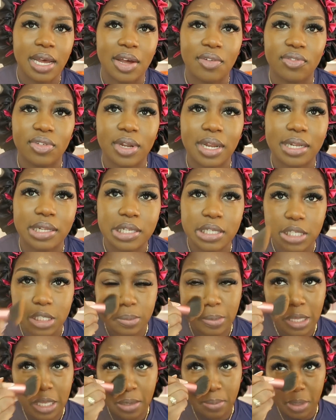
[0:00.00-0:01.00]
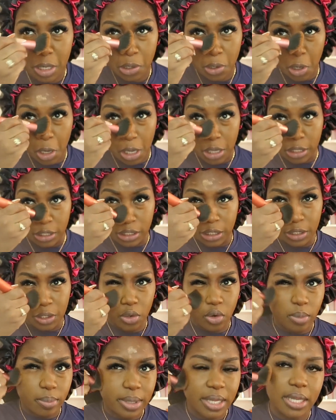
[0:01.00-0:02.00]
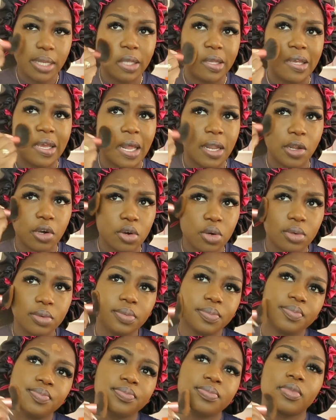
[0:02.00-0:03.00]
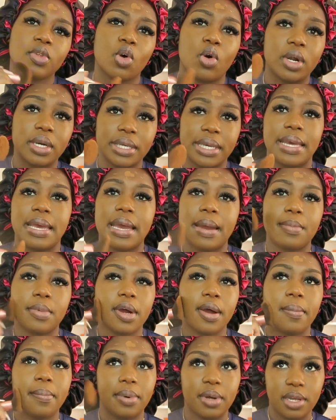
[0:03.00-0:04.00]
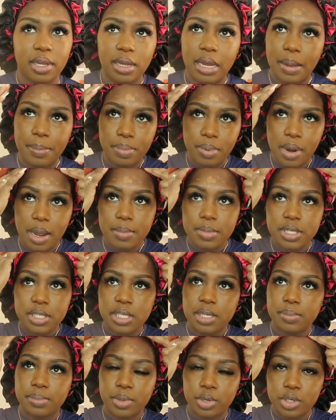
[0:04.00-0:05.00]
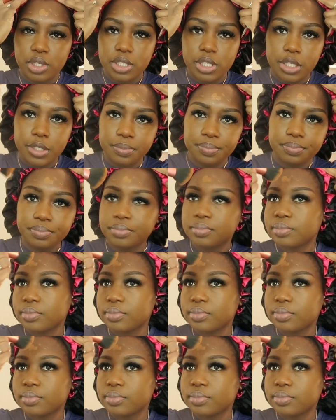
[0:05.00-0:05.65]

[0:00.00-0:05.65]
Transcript: I feel like this is making me look a little bit yellow on camera, but I promise in person,